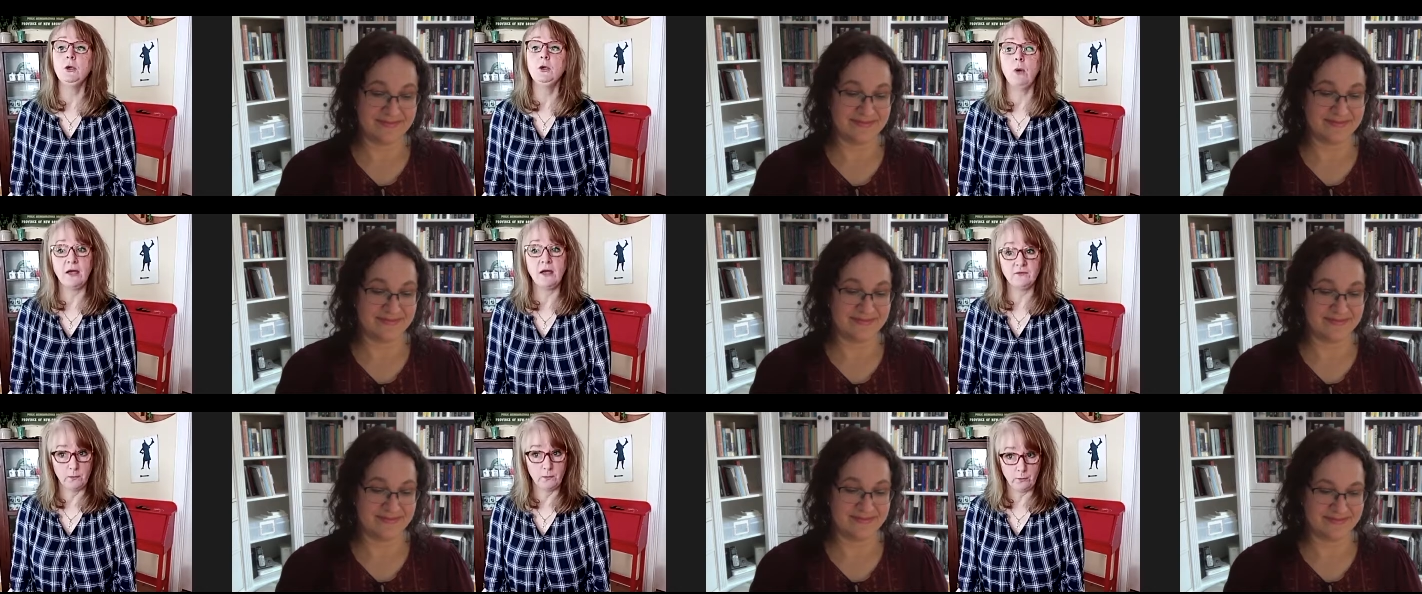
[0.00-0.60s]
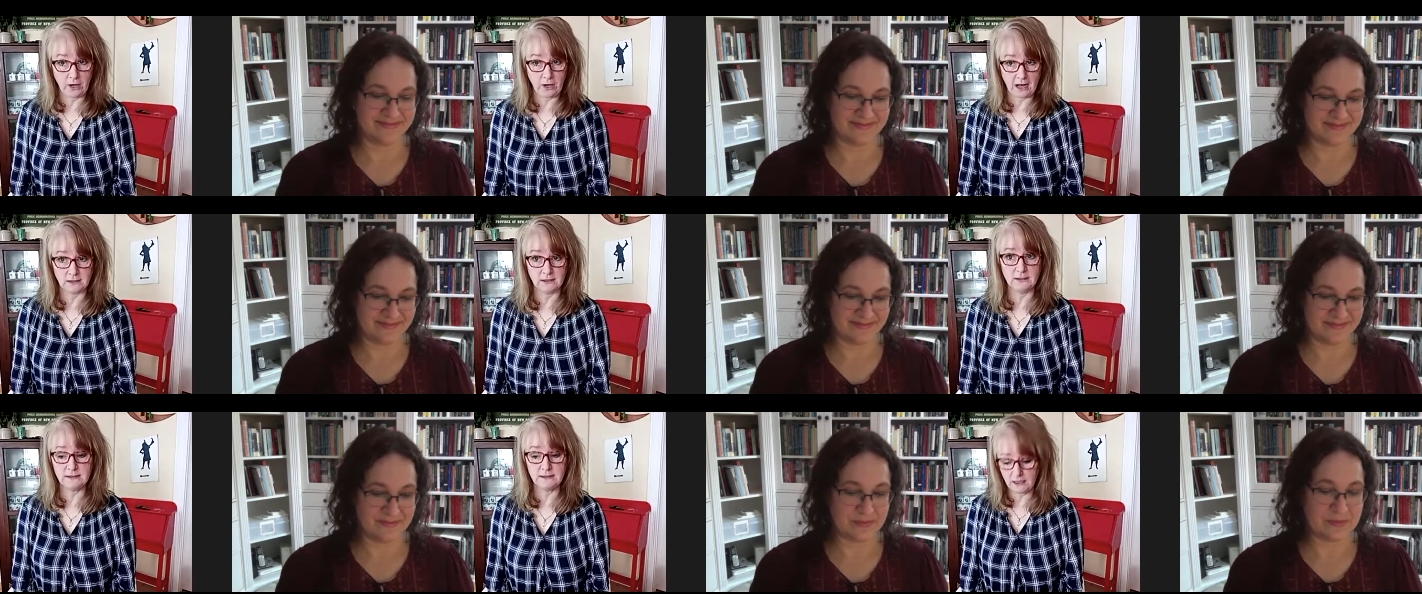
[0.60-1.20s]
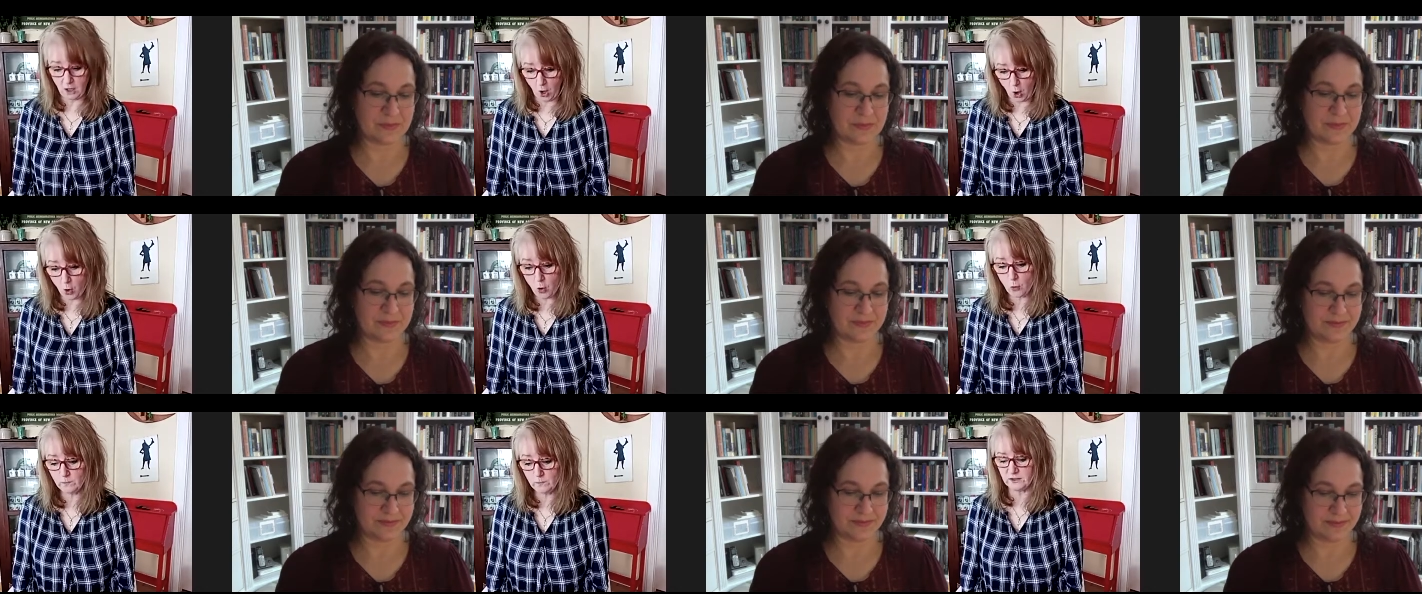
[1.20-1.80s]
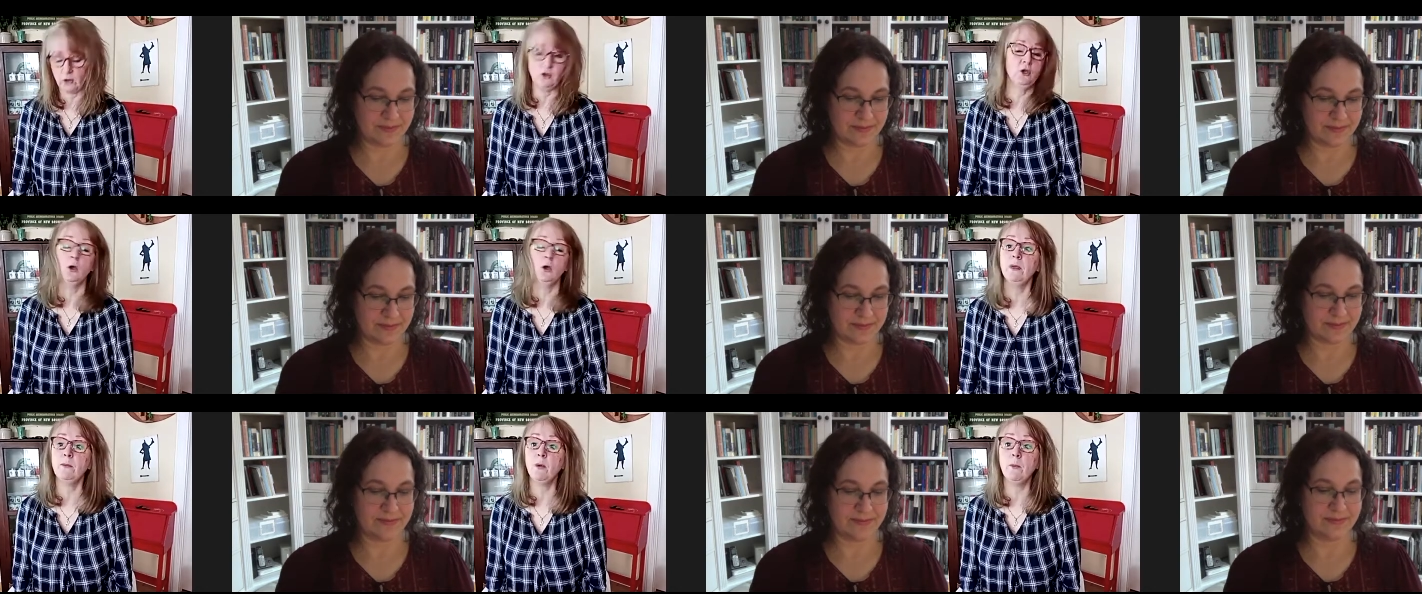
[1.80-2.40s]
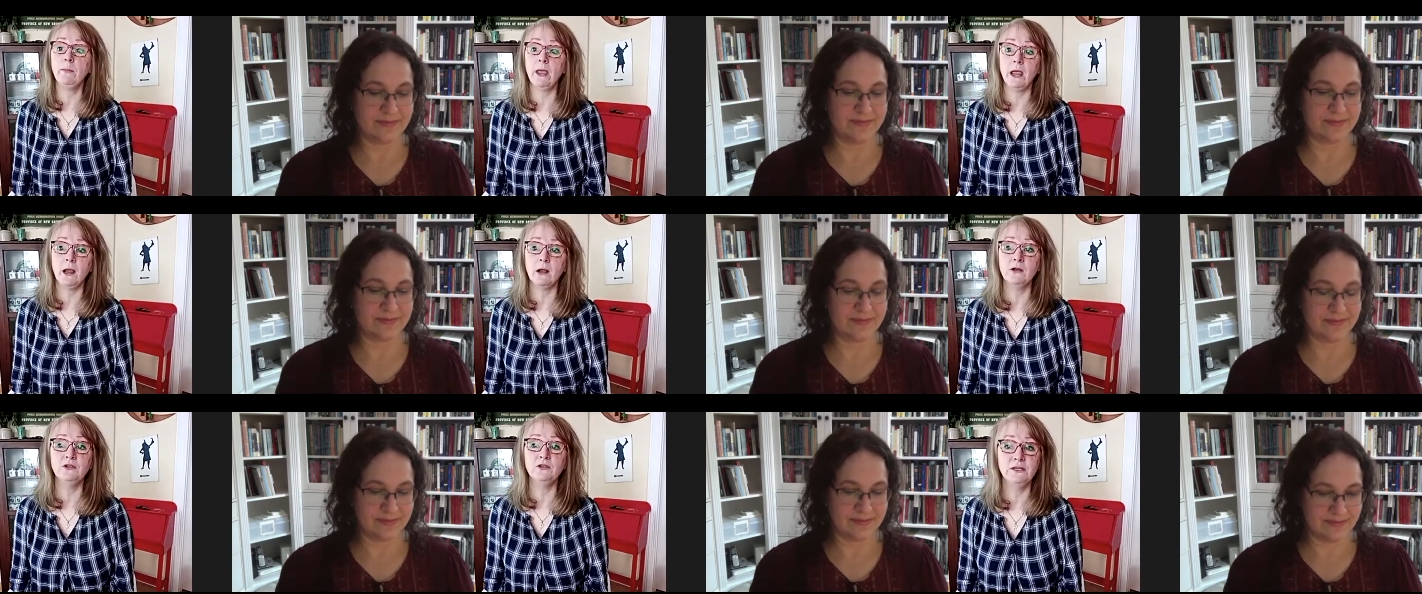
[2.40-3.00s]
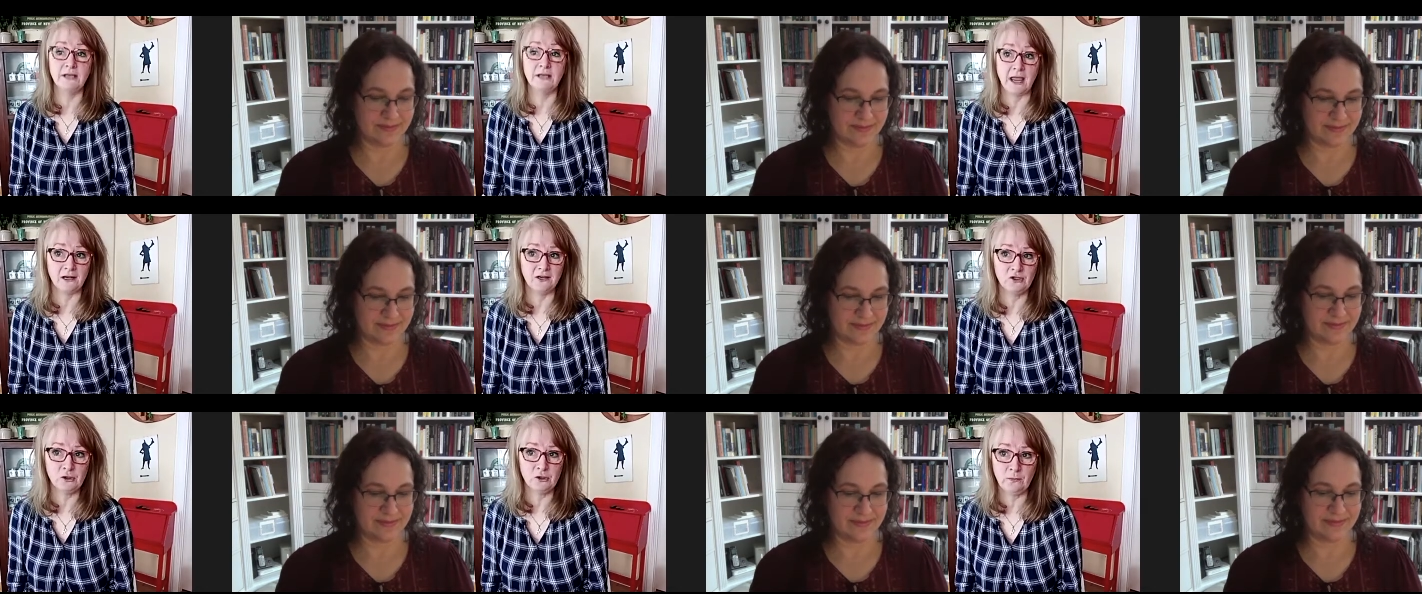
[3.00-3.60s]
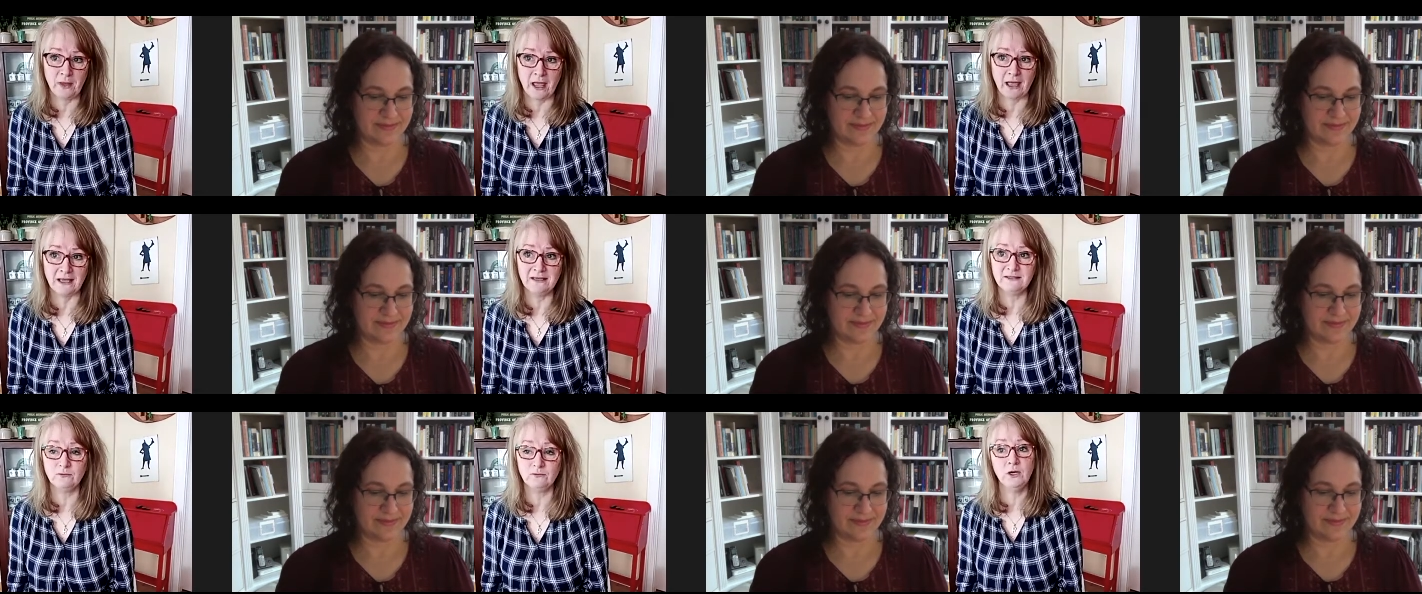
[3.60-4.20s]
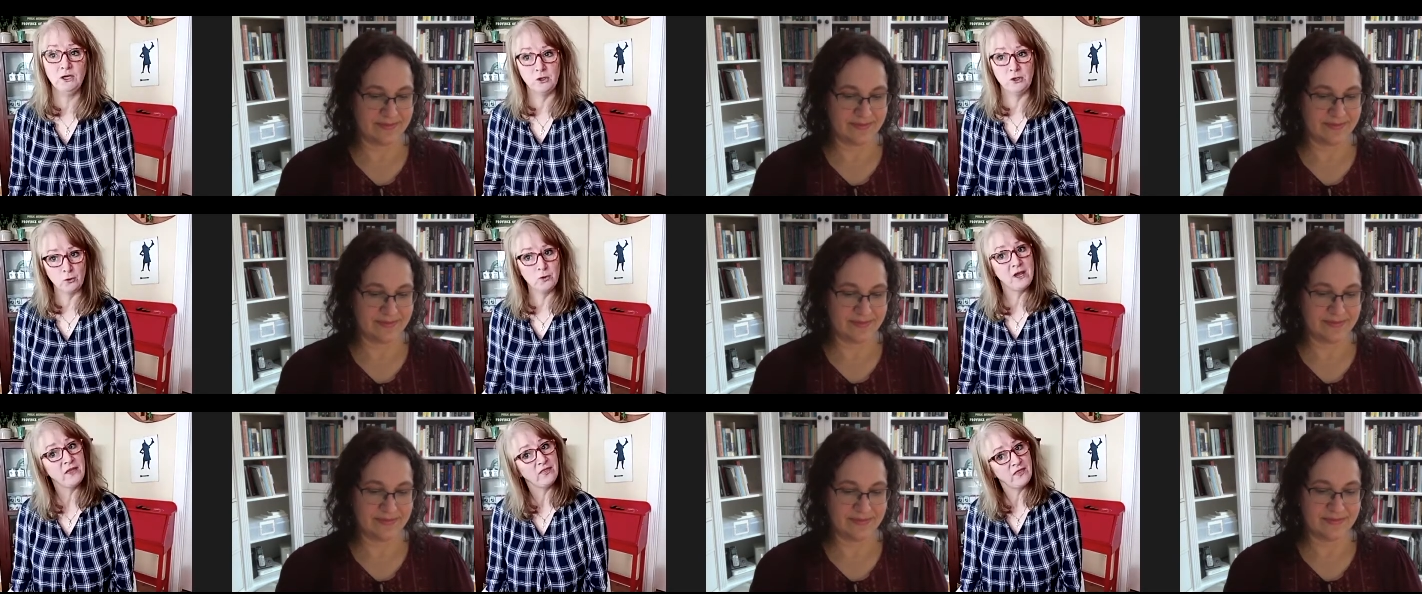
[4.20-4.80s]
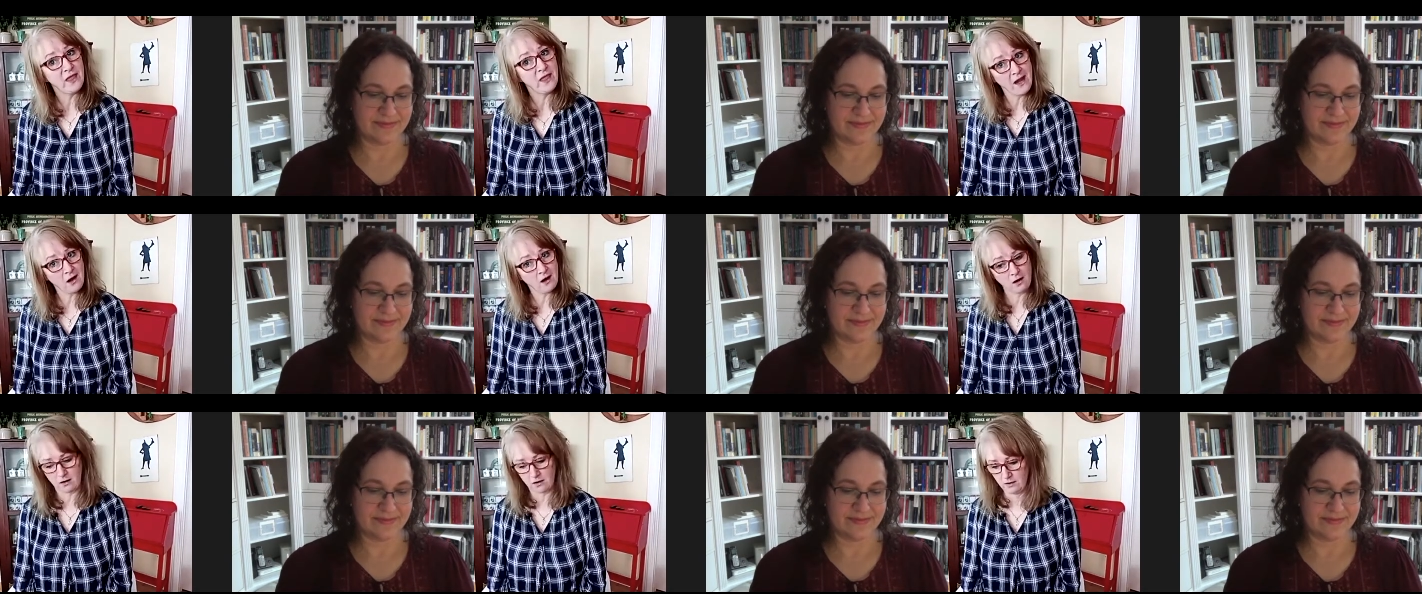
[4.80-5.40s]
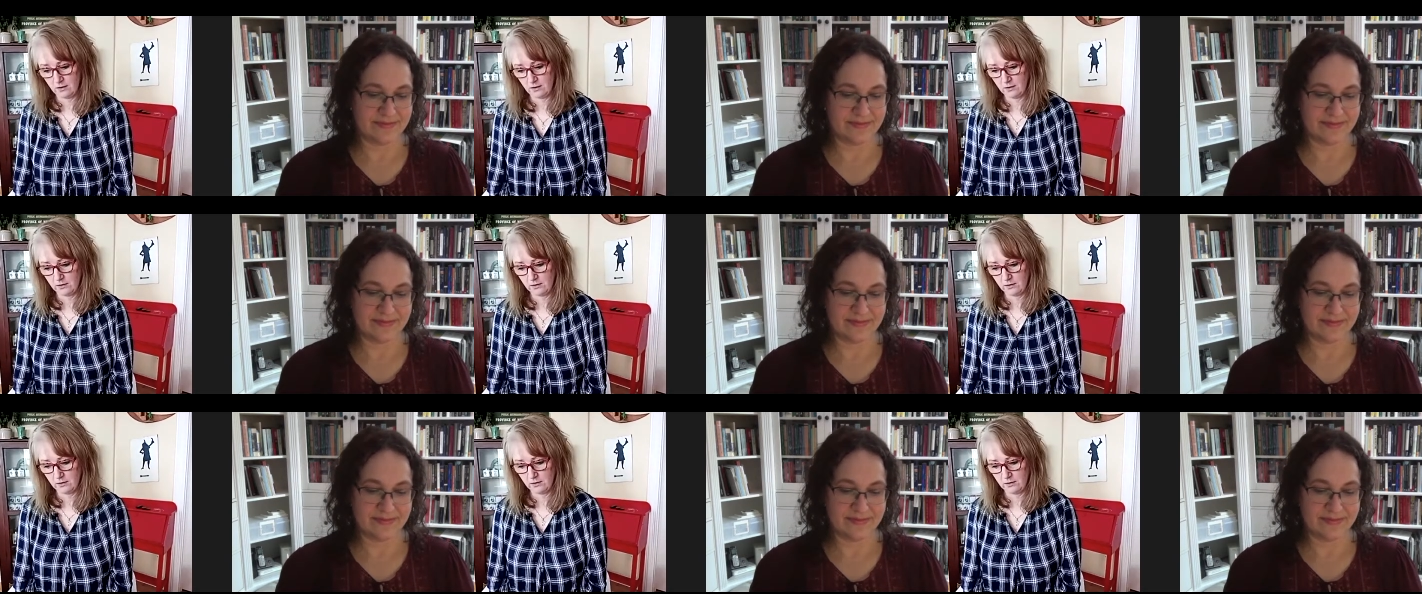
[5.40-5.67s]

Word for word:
Speaker 1: you have to practice at home so you'll be prepared to dance your best when you get there.